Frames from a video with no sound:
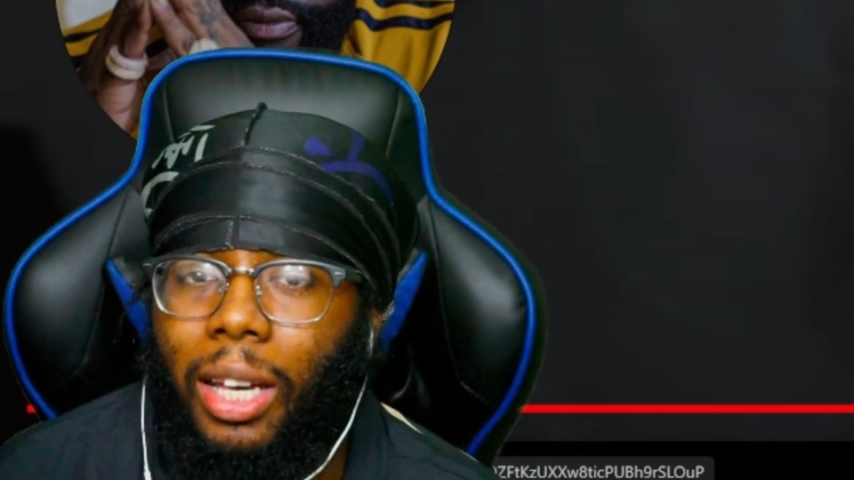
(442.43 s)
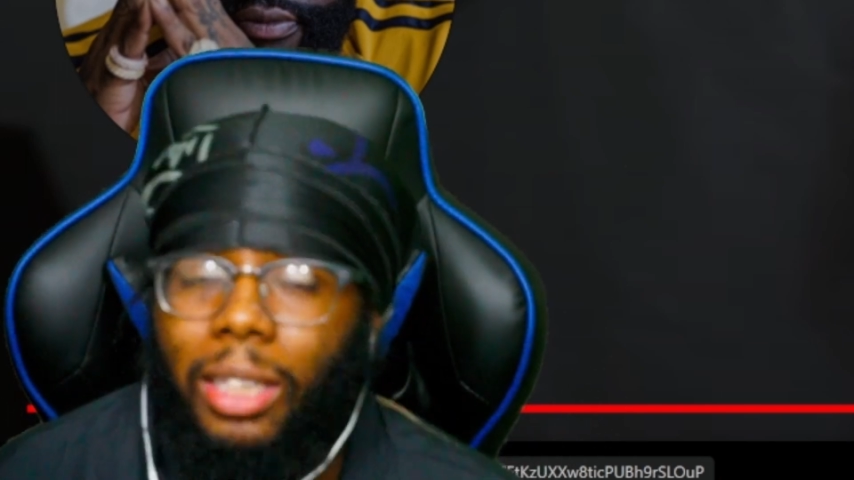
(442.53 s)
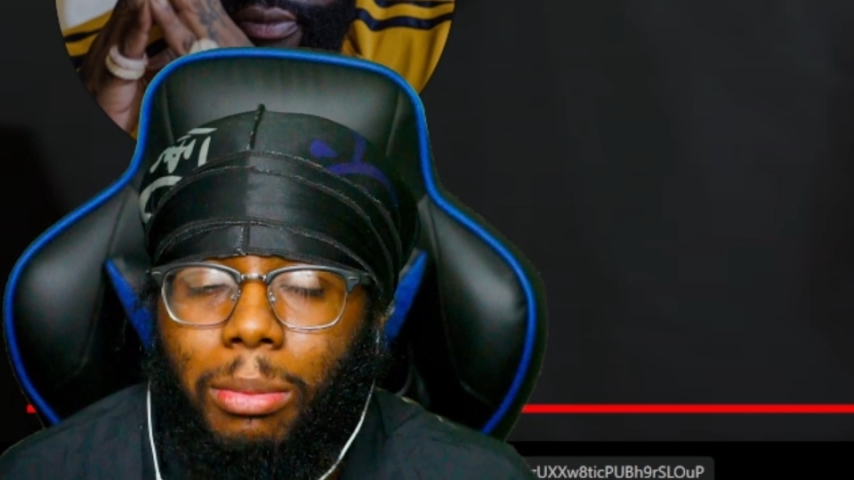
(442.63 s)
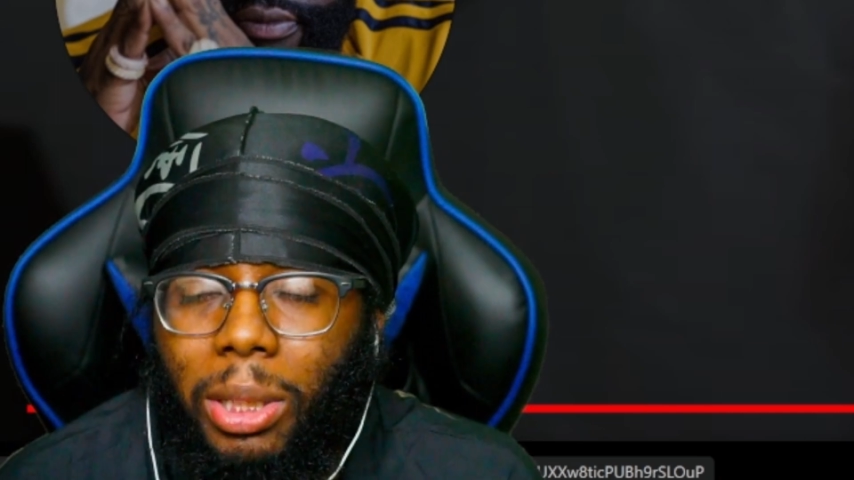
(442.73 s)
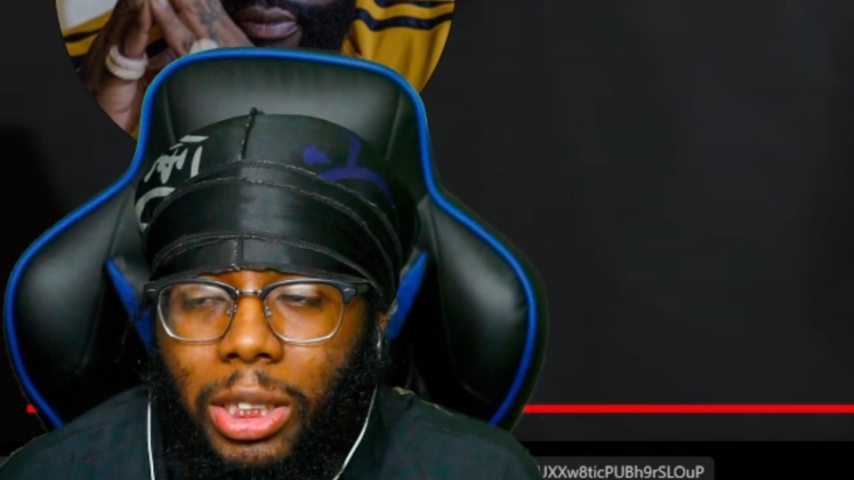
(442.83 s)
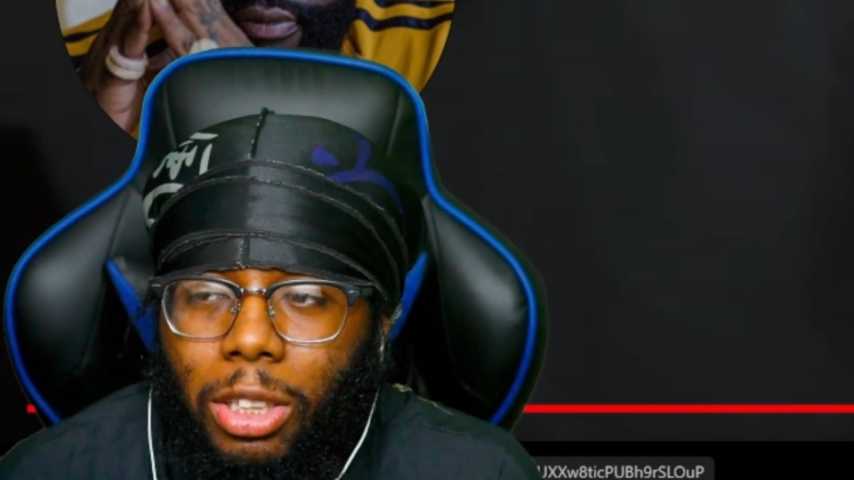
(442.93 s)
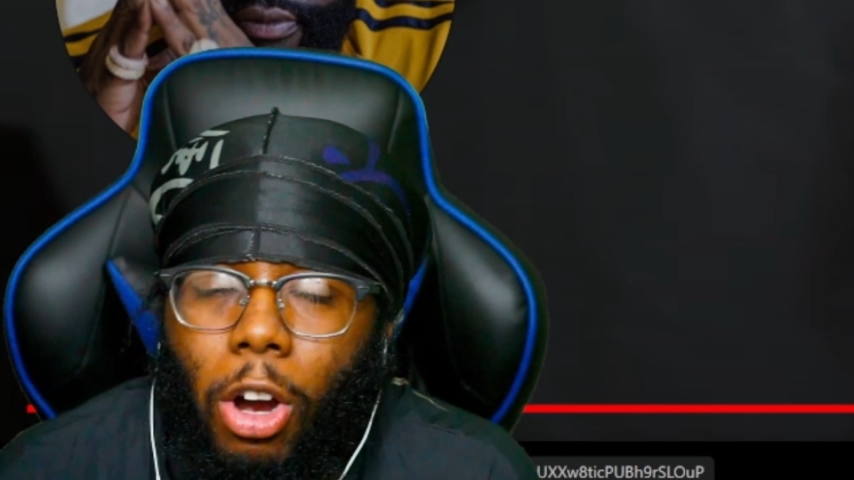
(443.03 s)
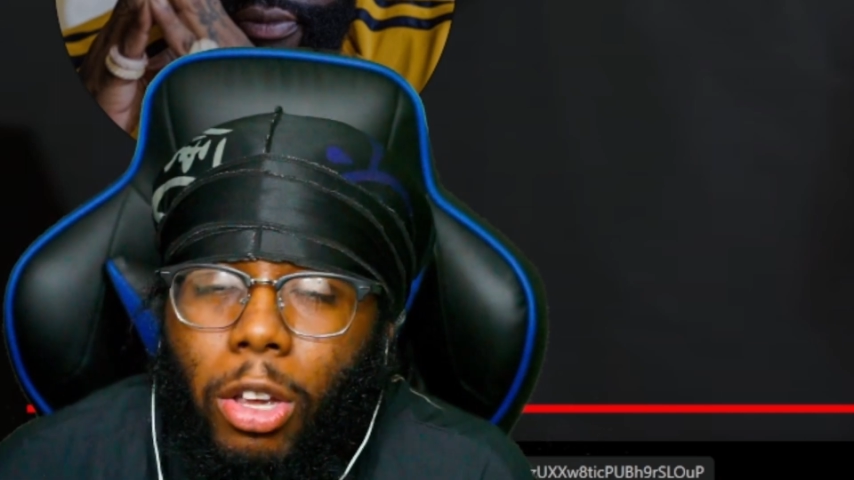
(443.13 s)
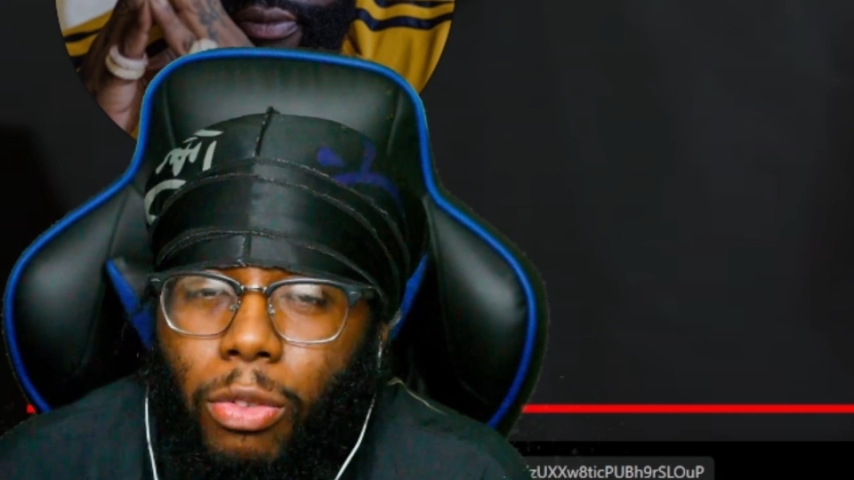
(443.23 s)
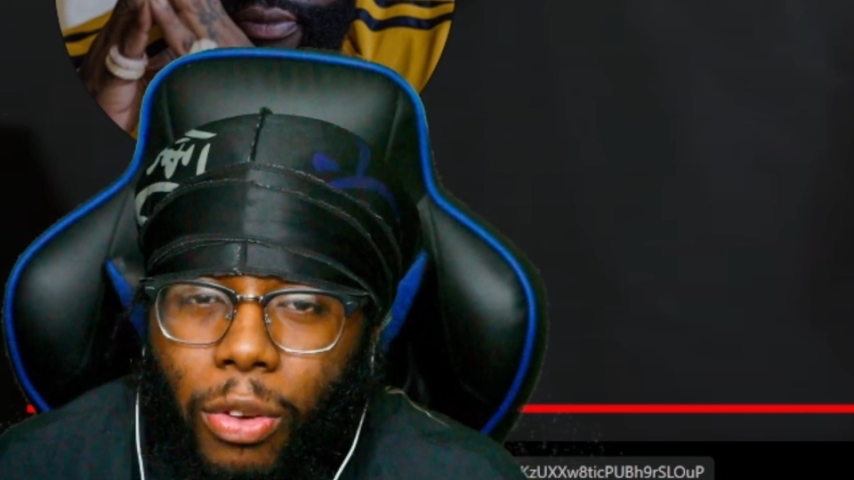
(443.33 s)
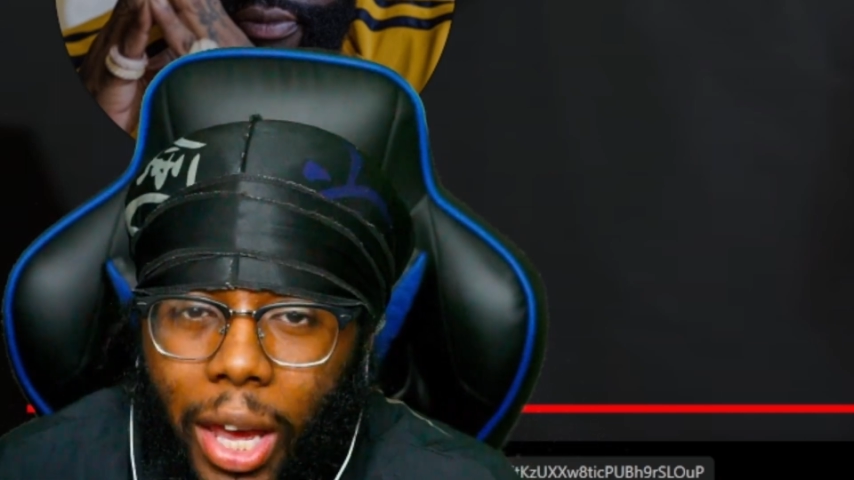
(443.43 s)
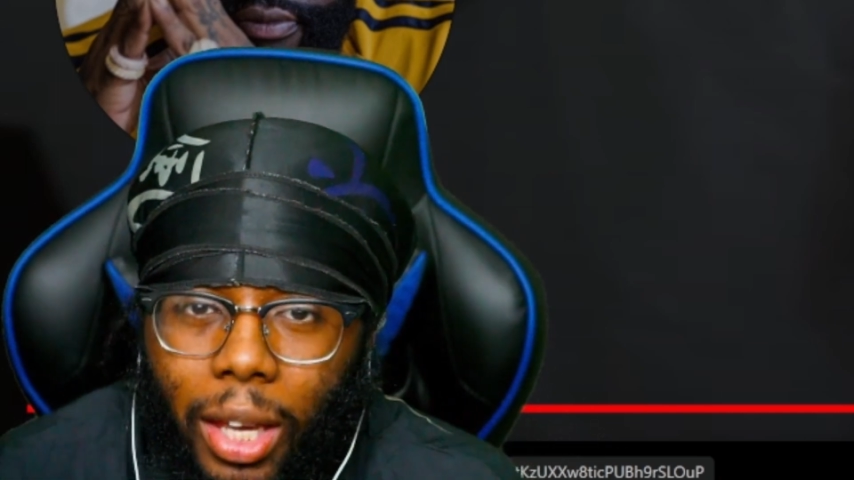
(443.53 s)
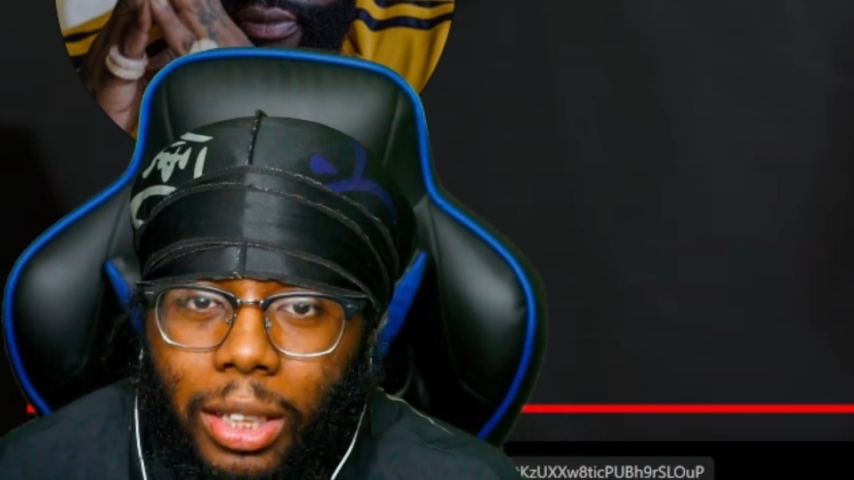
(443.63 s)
And somebody just call you fat.